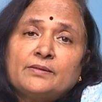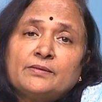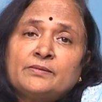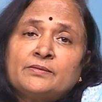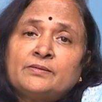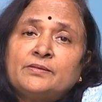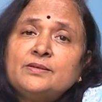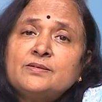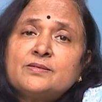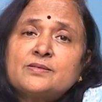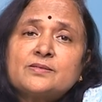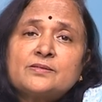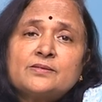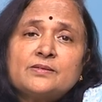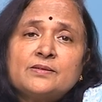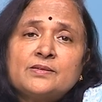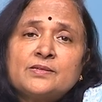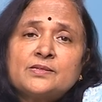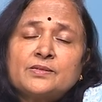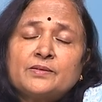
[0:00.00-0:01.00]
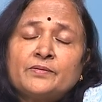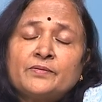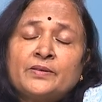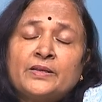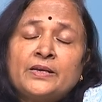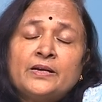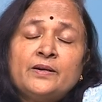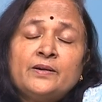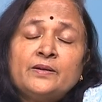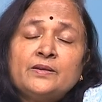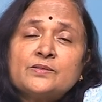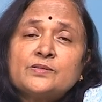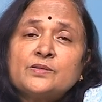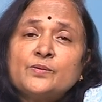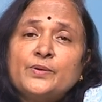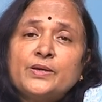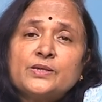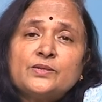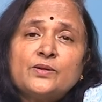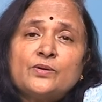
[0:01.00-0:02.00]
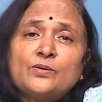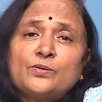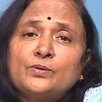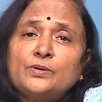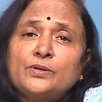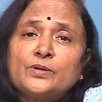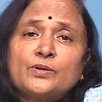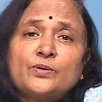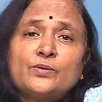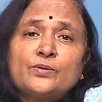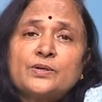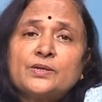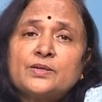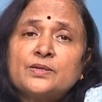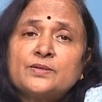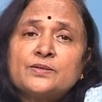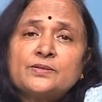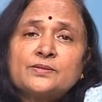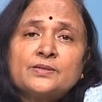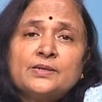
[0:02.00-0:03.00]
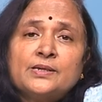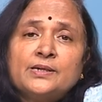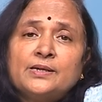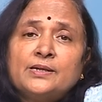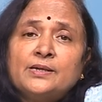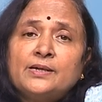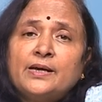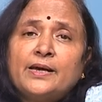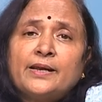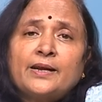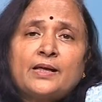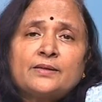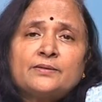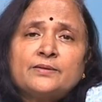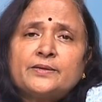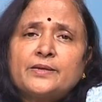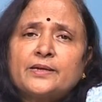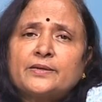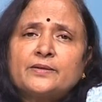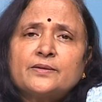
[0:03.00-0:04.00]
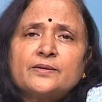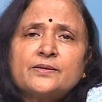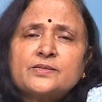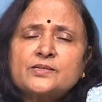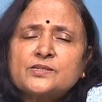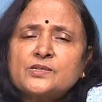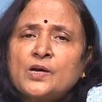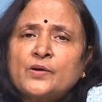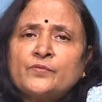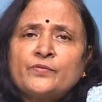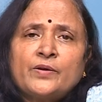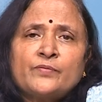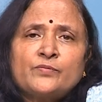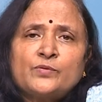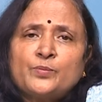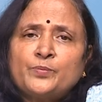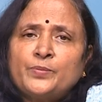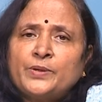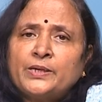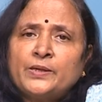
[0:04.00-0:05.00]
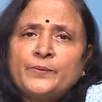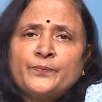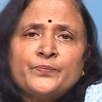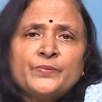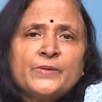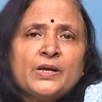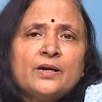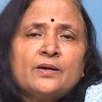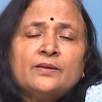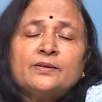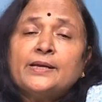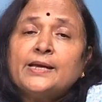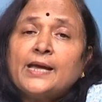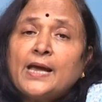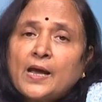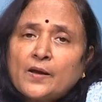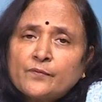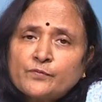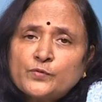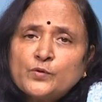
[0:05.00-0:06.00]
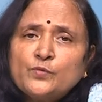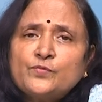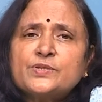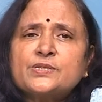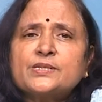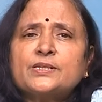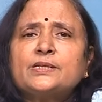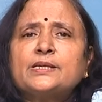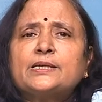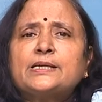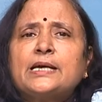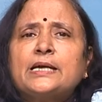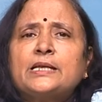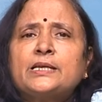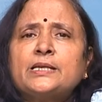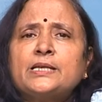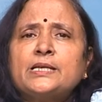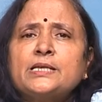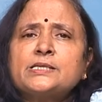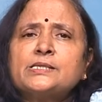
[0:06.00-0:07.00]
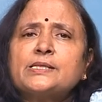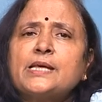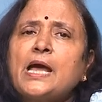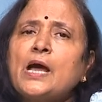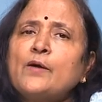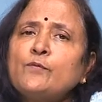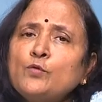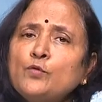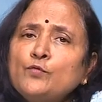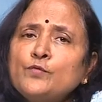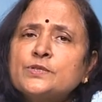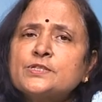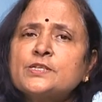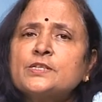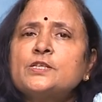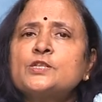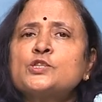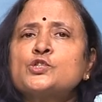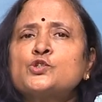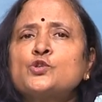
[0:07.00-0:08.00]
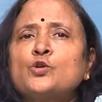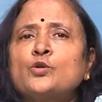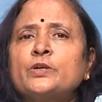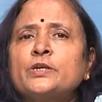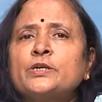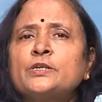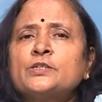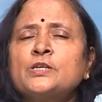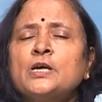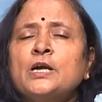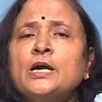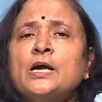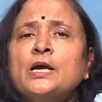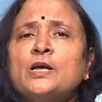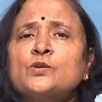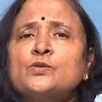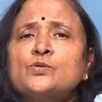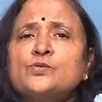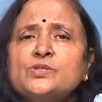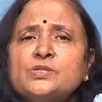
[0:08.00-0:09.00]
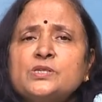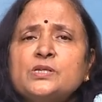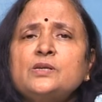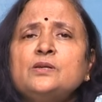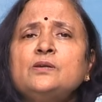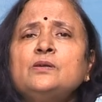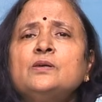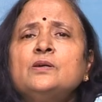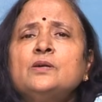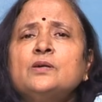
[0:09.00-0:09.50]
there is a major role the curators and other technical staff have to play. They have to visit the galleries, they have to visit the storage to see